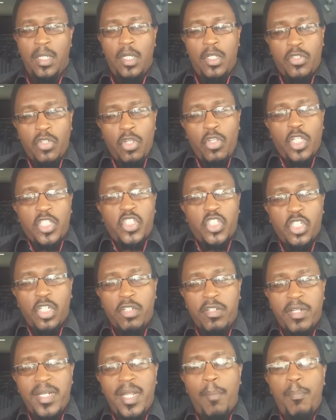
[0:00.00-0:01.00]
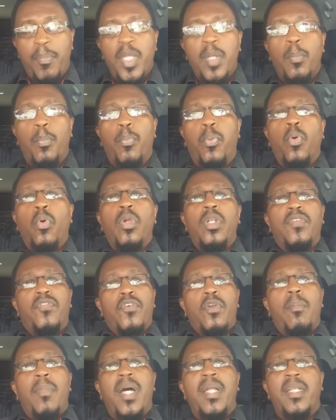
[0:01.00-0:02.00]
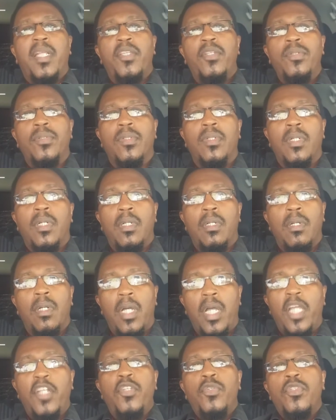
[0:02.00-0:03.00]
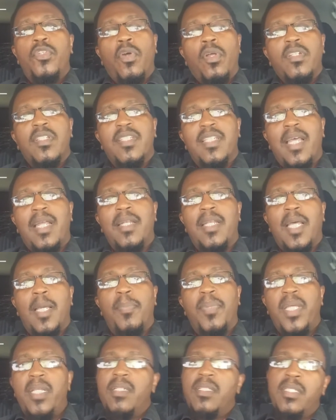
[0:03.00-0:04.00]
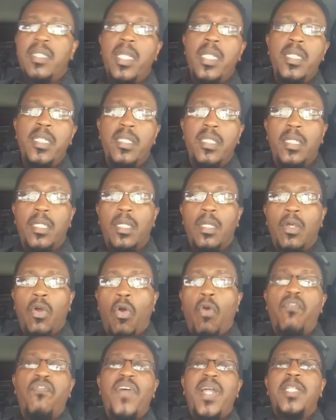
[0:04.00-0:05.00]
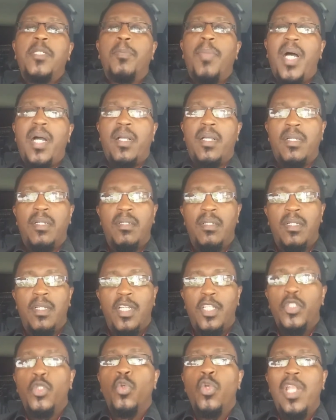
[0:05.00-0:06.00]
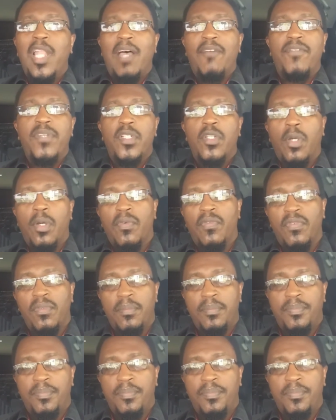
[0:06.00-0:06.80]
So your children are being pulled from under you, and you don't stand up and say anything or fight back. You laugh it off.